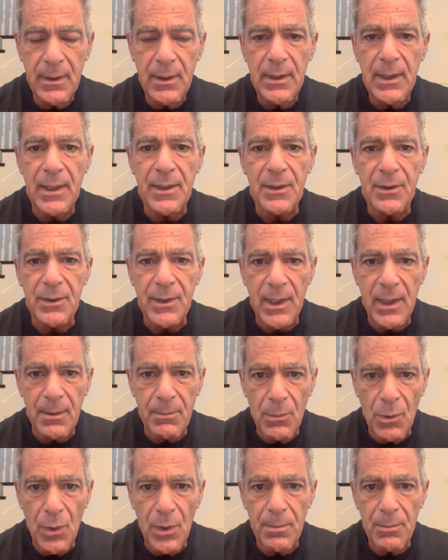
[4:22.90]
And they're getting
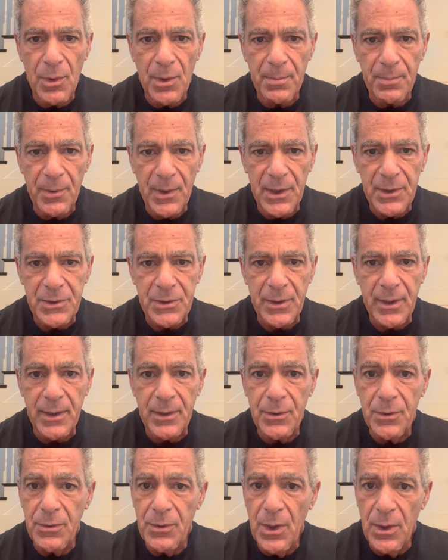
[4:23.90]
more and more pressure. And
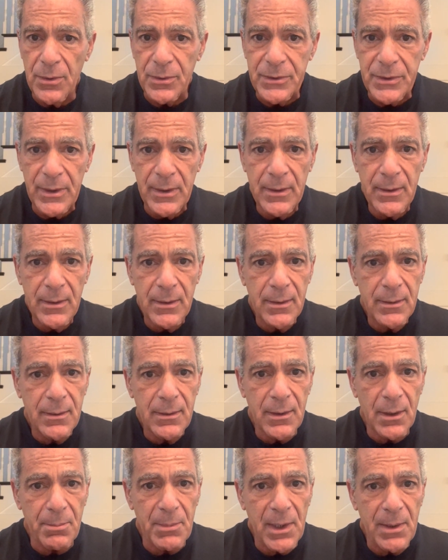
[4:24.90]
who knows?
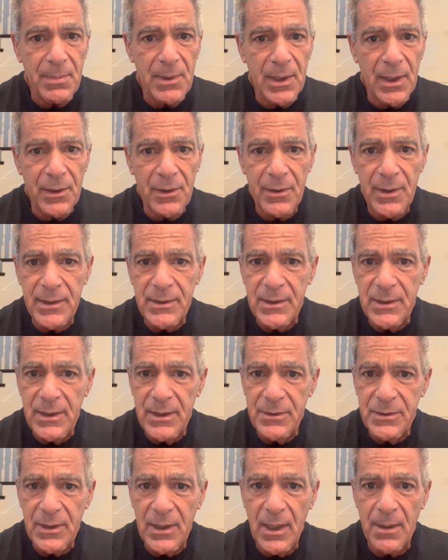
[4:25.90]
There may be other
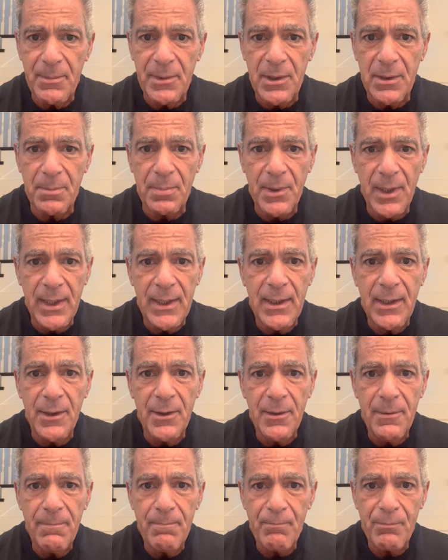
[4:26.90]
entities that come into play
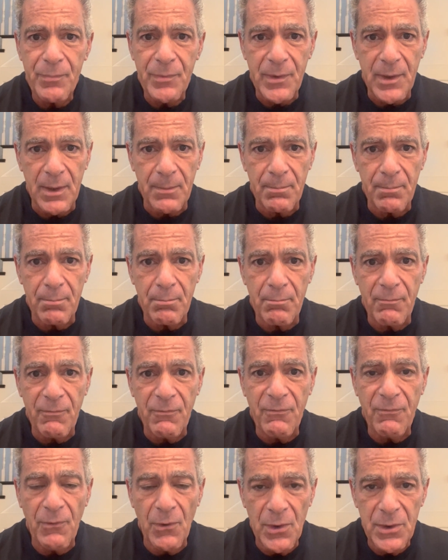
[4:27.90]
here that
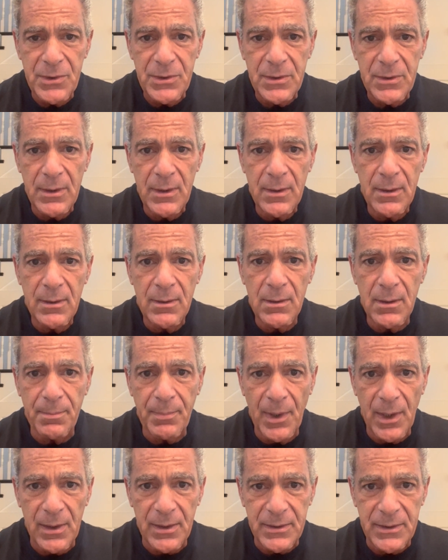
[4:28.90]
force the
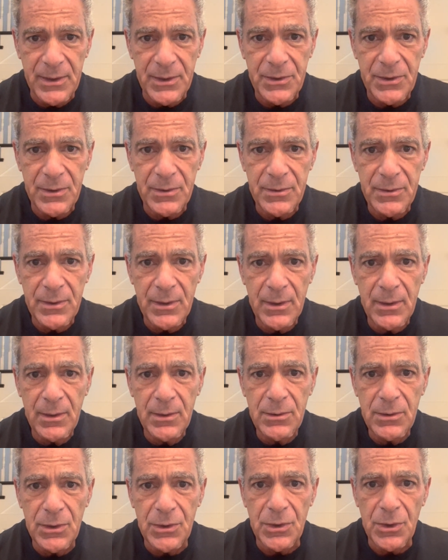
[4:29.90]
politicians
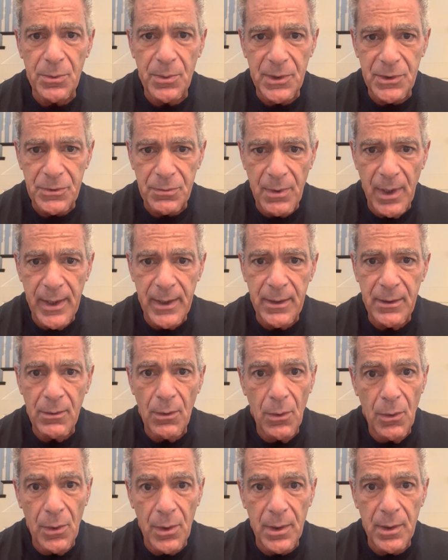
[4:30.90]
to do what's right
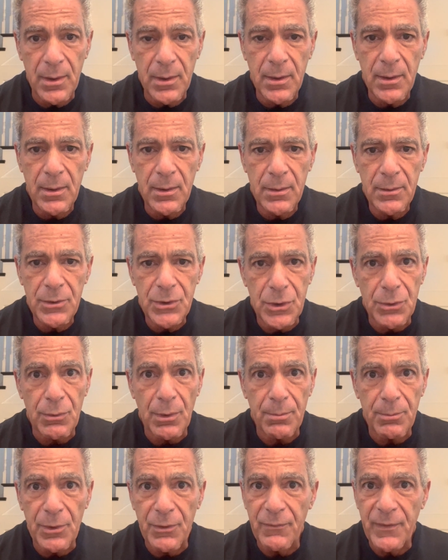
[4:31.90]
or to
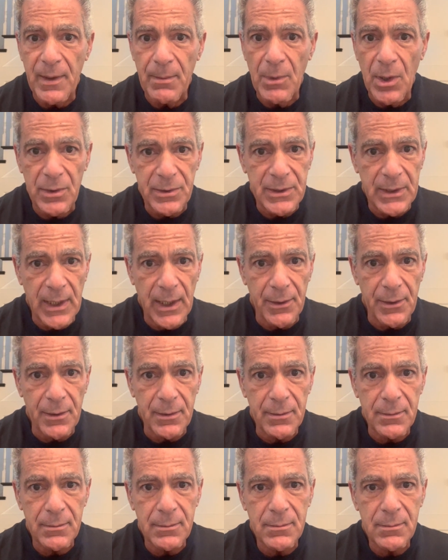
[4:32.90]
remove them altogether.
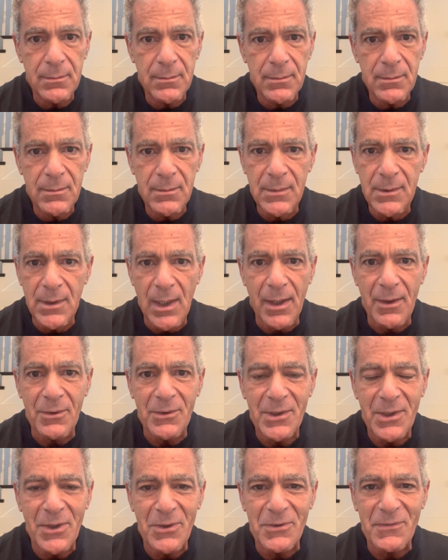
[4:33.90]
God
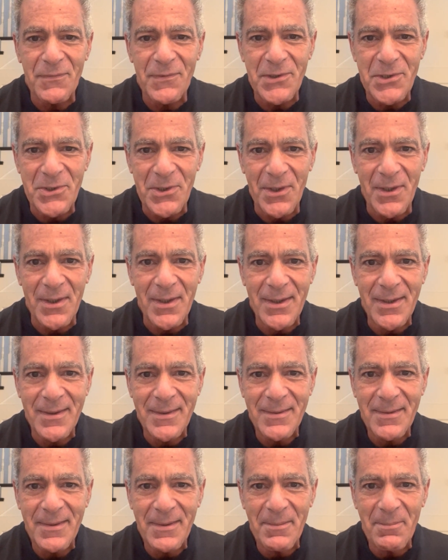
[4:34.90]
only knows for sure.
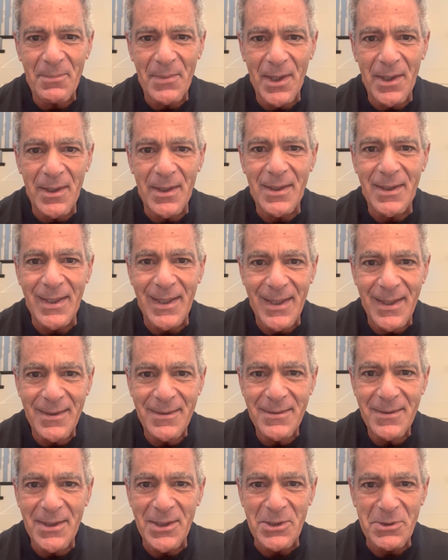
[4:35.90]
But
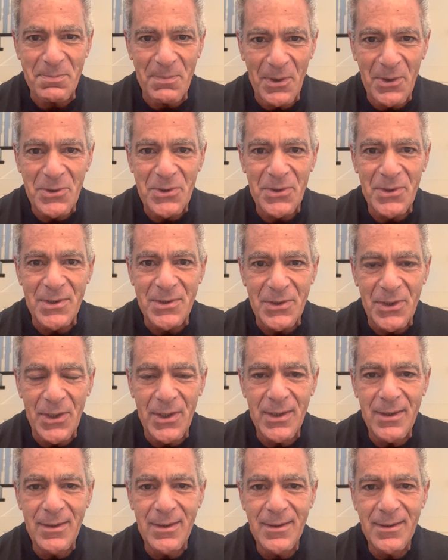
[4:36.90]
again, exposure is
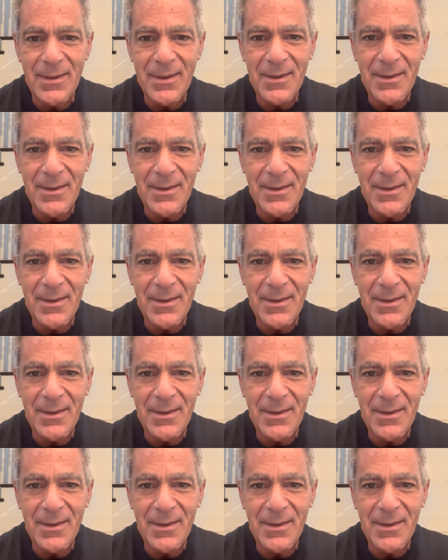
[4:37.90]
good.